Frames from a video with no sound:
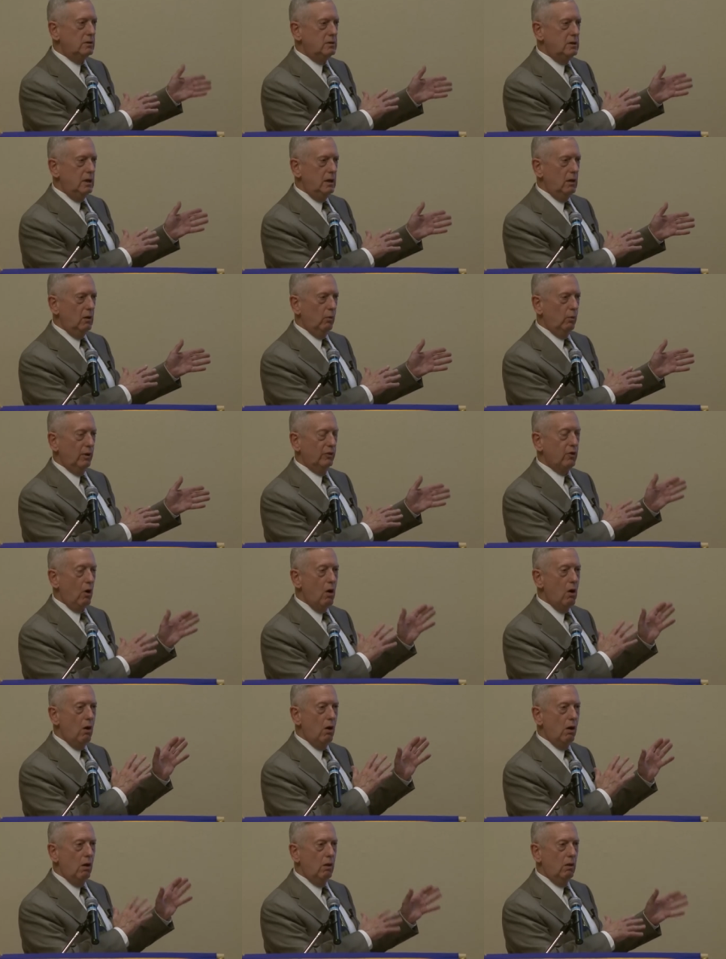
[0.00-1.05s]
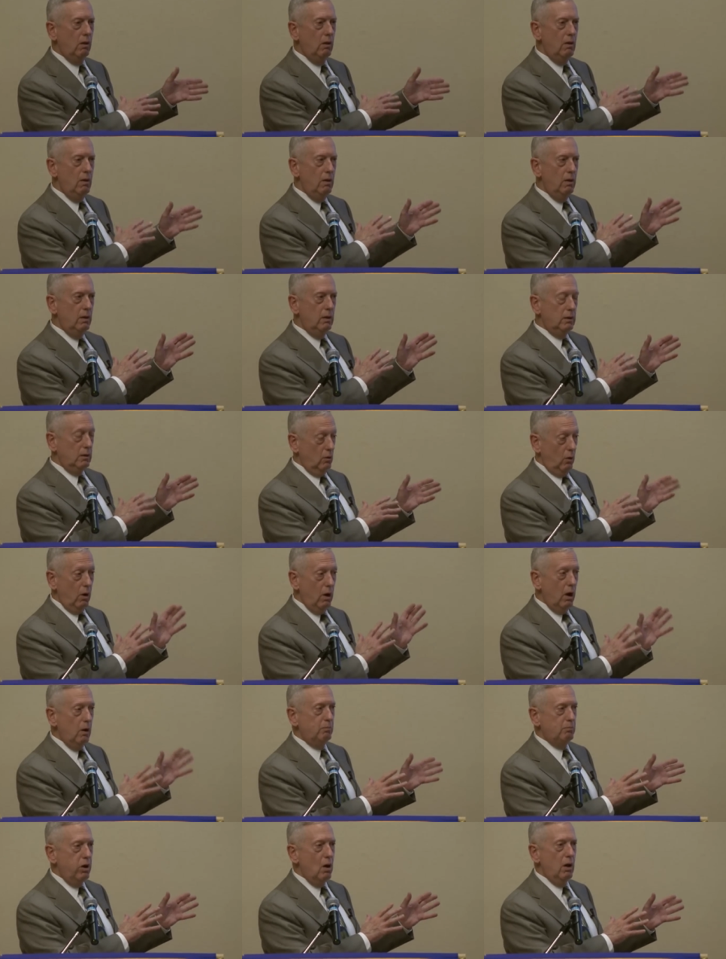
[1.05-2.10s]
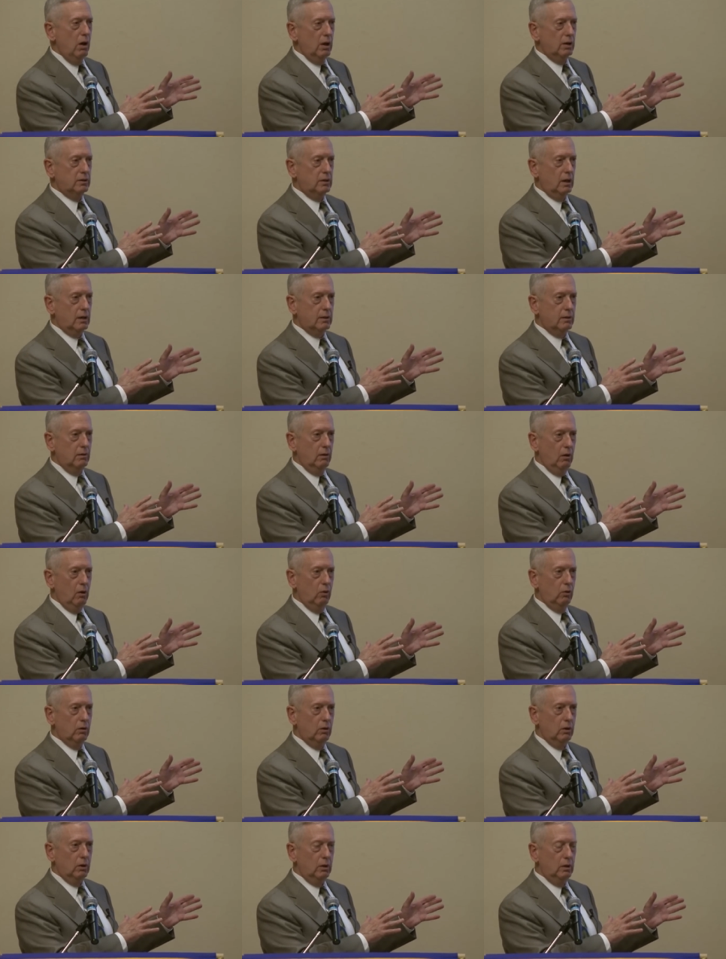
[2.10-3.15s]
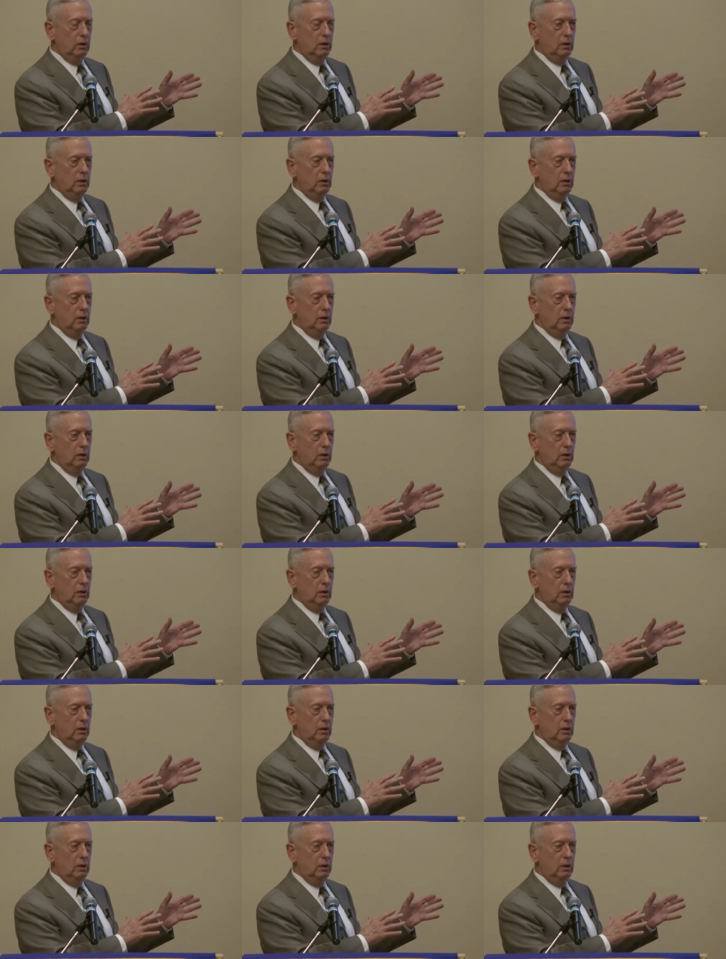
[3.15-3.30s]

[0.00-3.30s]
deal with all, you know, all politics are local.